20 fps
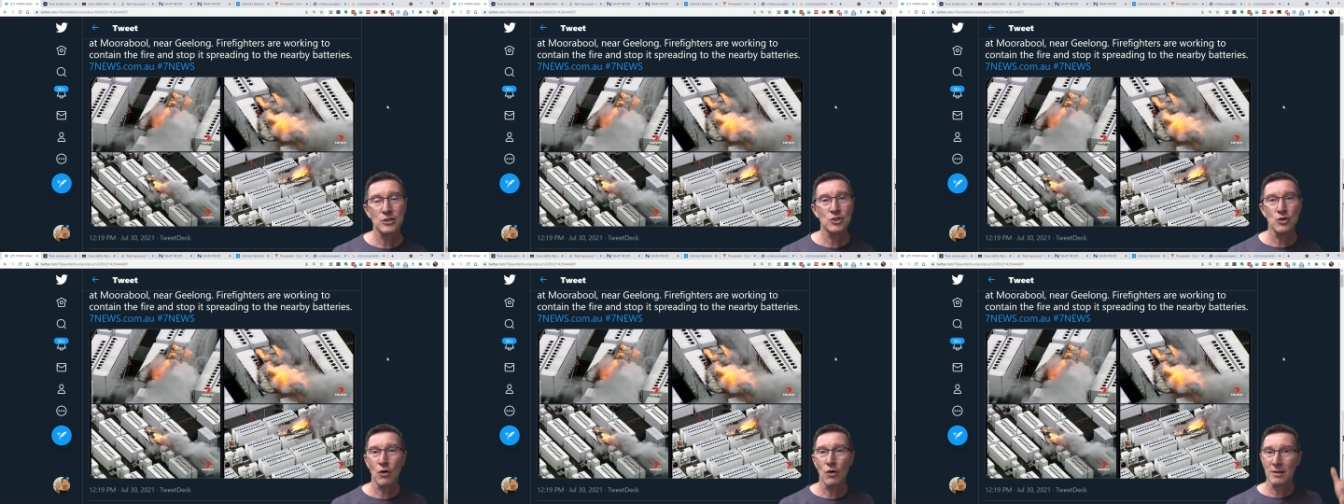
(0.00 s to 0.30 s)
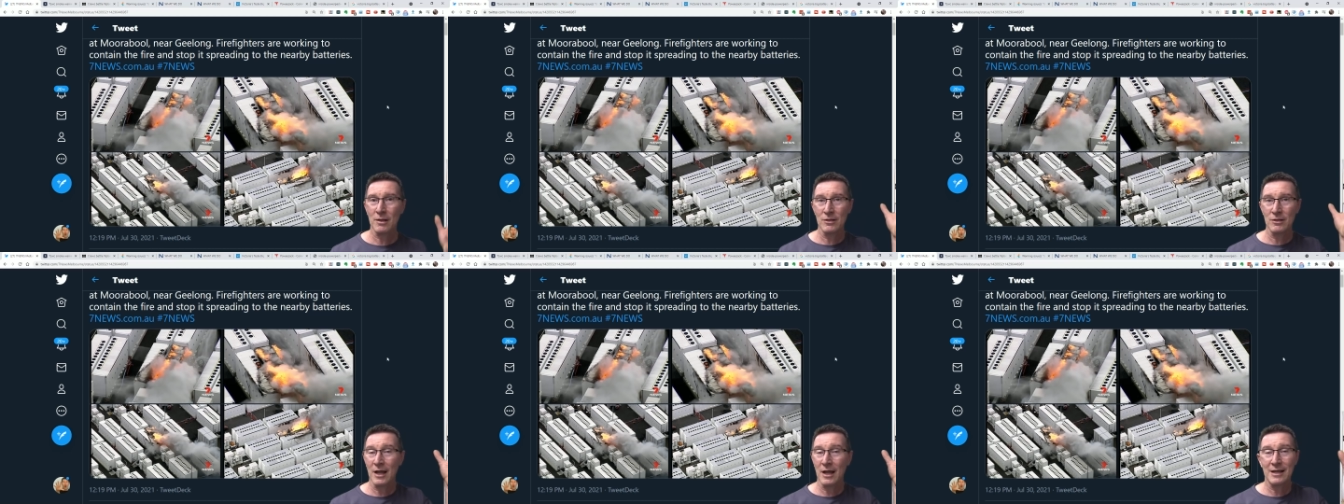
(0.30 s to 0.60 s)

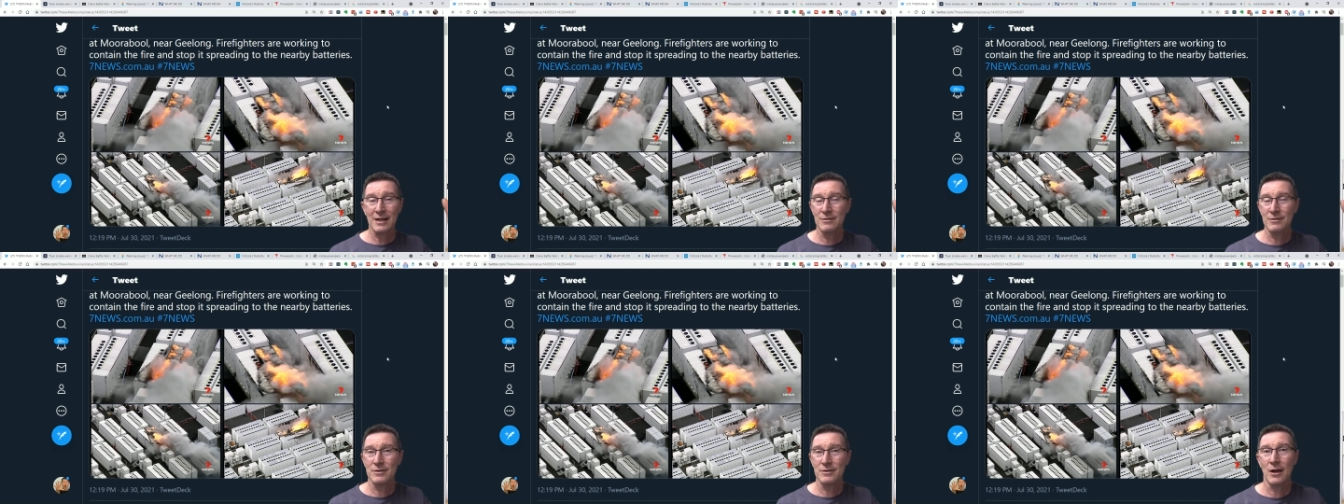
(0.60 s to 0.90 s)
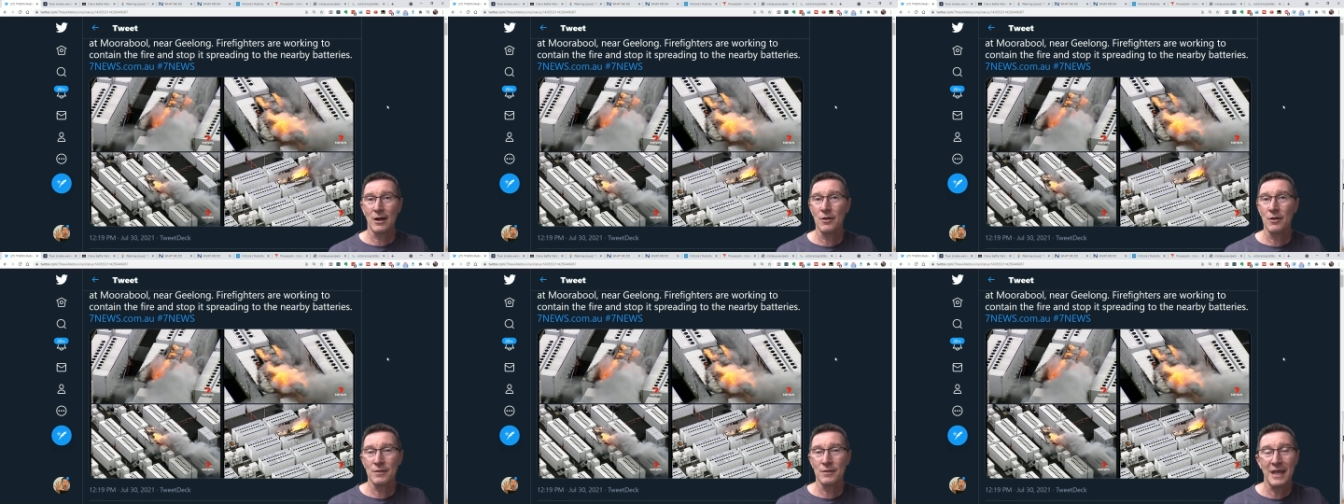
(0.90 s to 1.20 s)
Sure, like, you
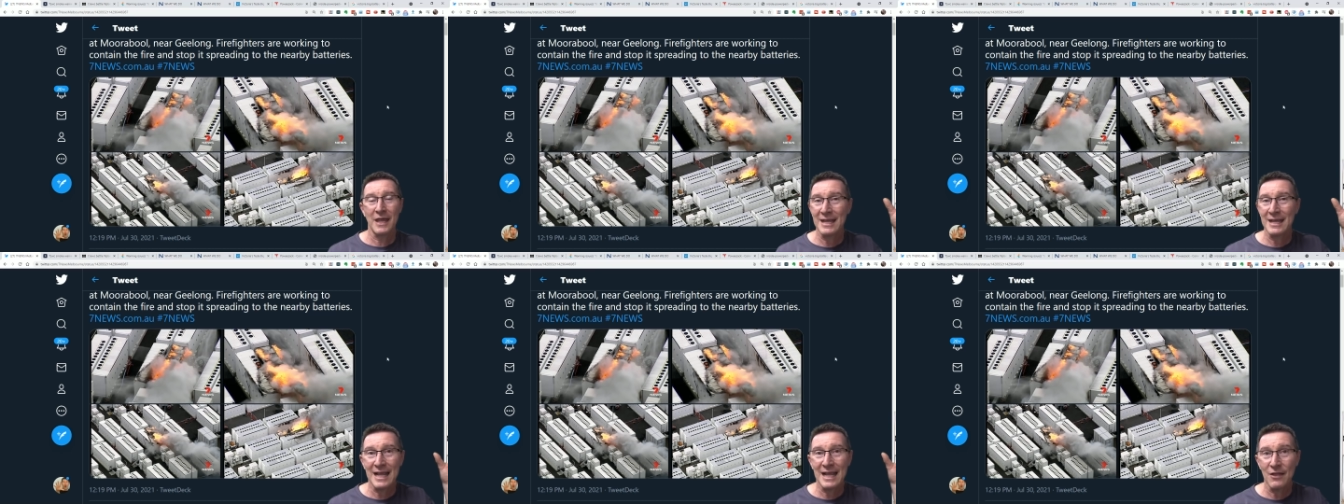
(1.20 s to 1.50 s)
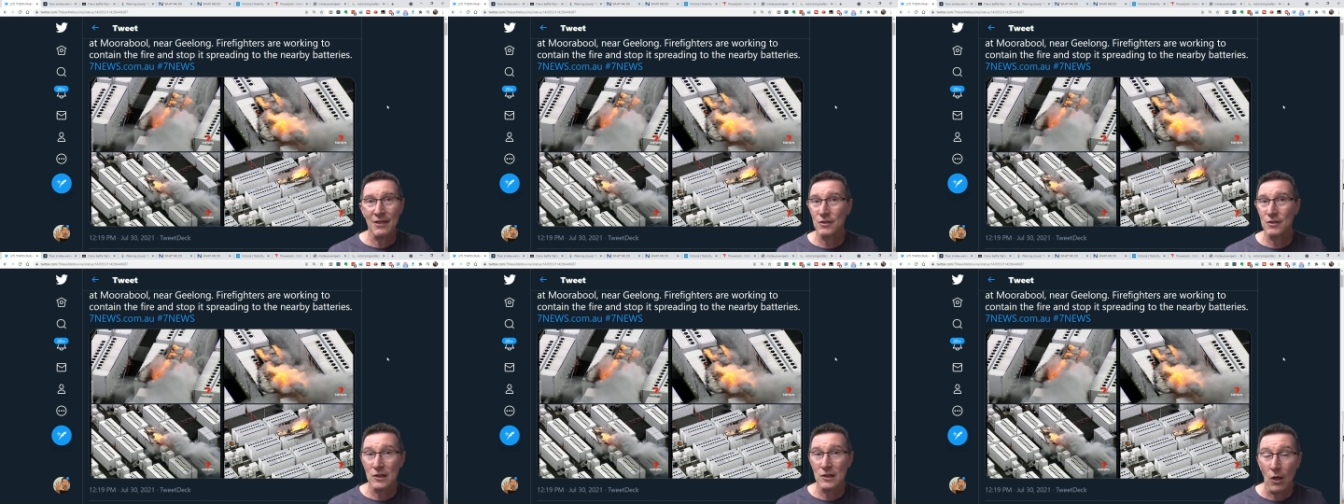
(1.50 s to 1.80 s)
know, they can
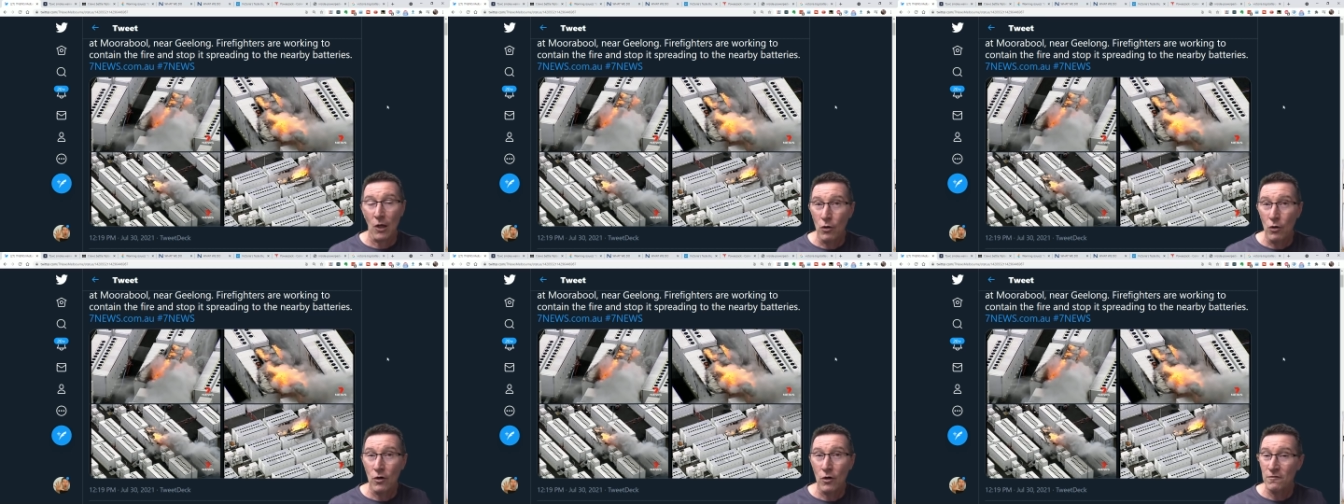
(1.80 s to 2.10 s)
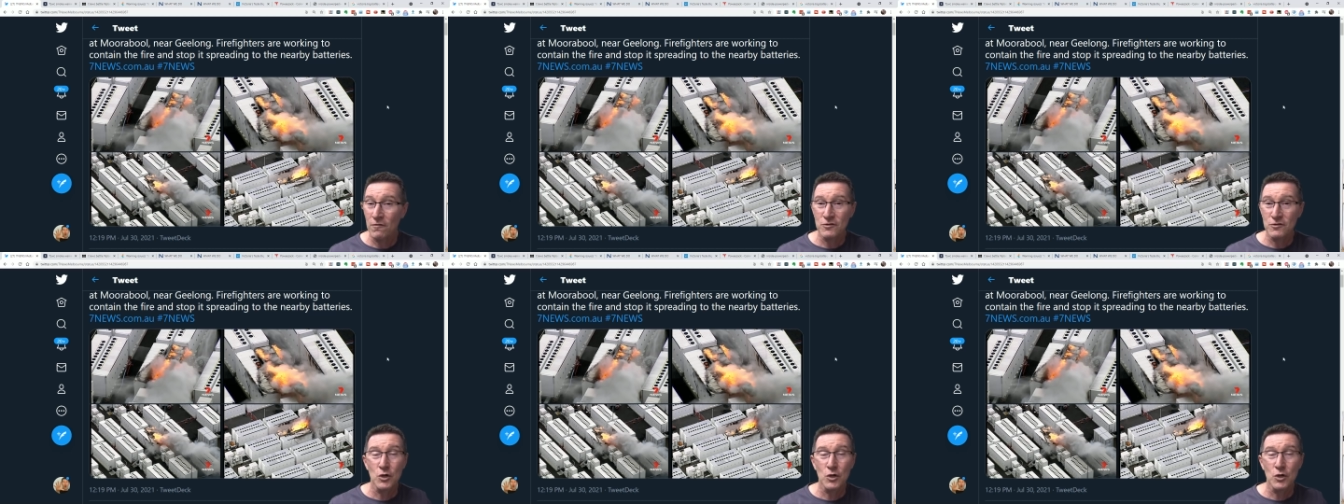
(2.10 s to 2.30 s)
cut the load off